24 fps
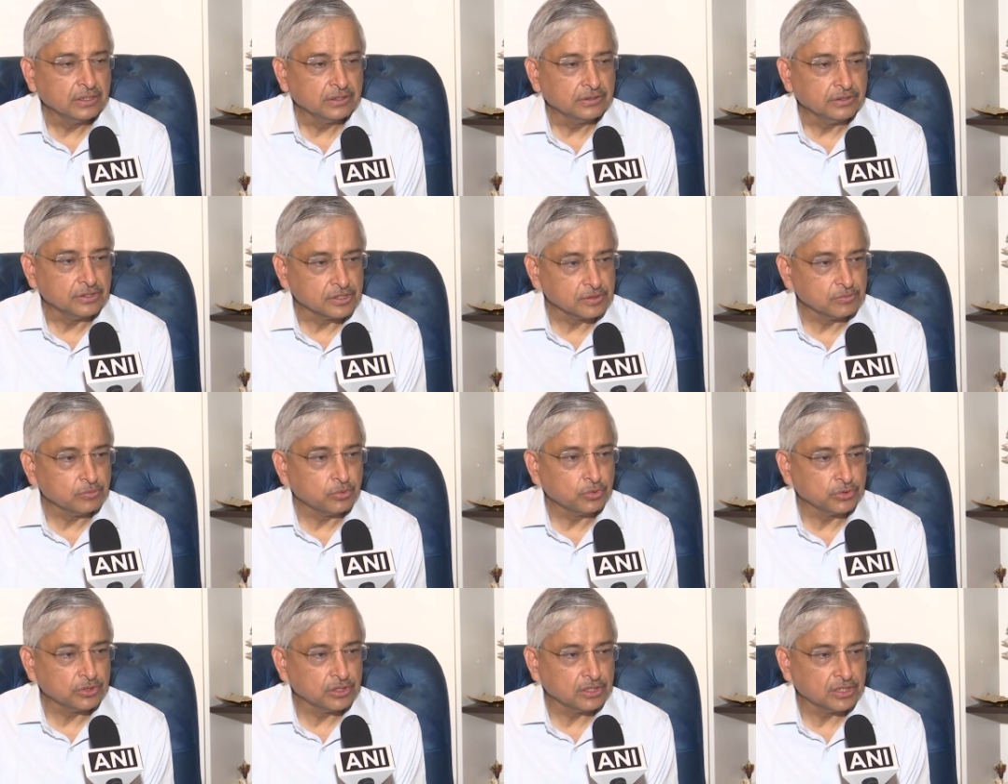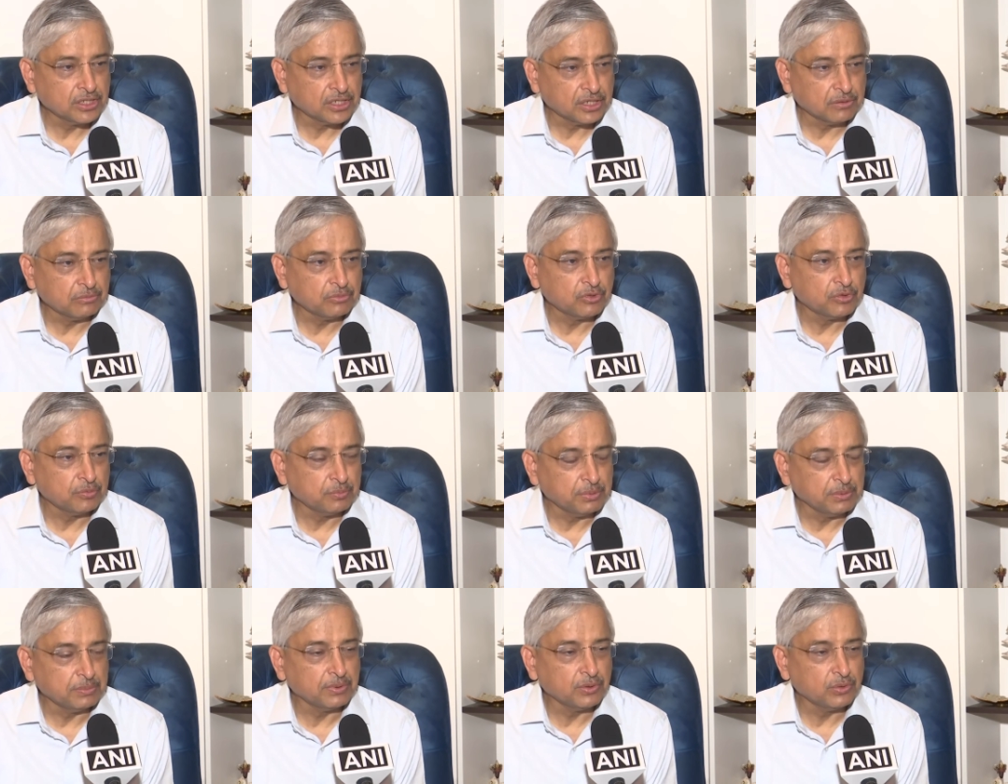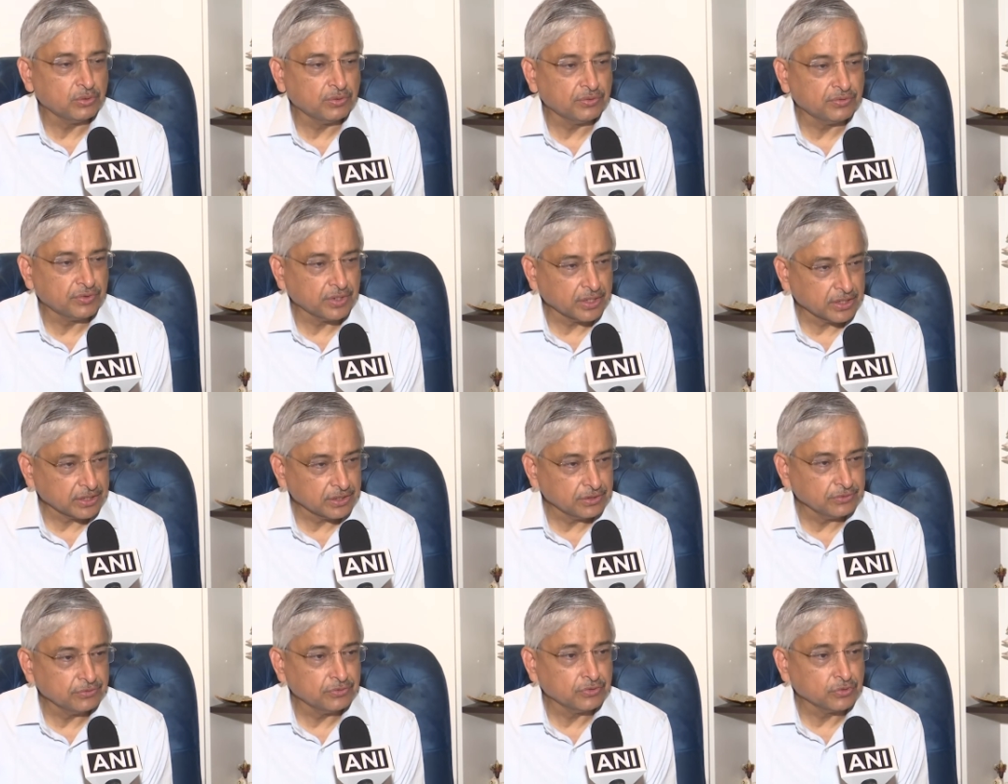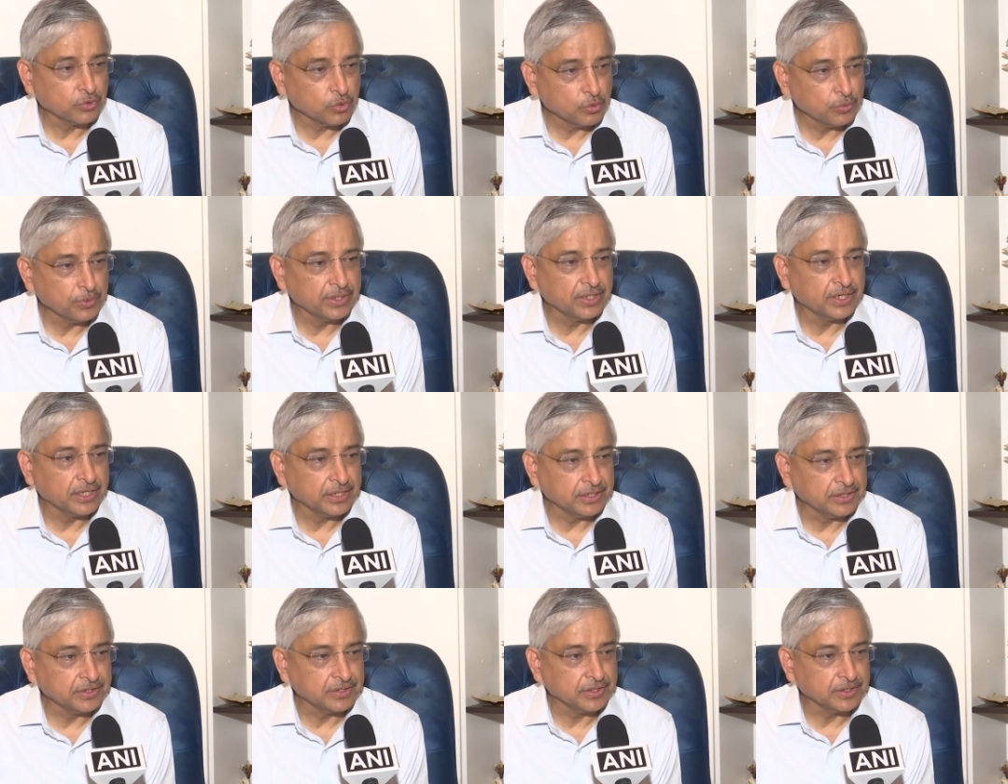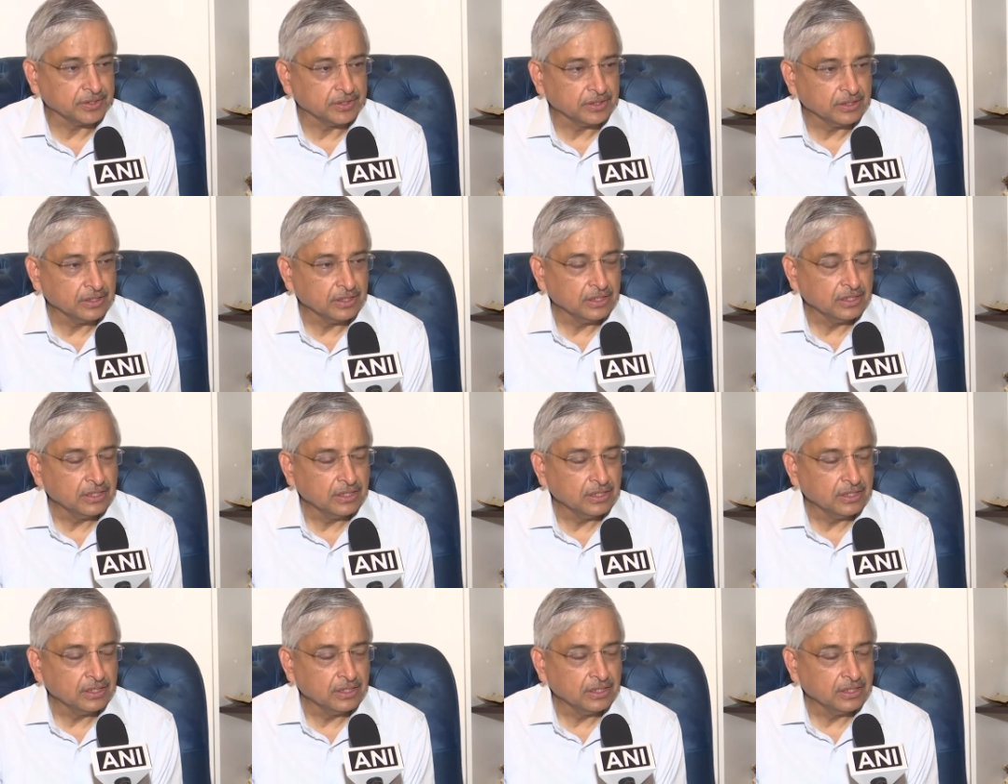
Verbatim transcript: This is more than the number of people who have died due to COVID 19.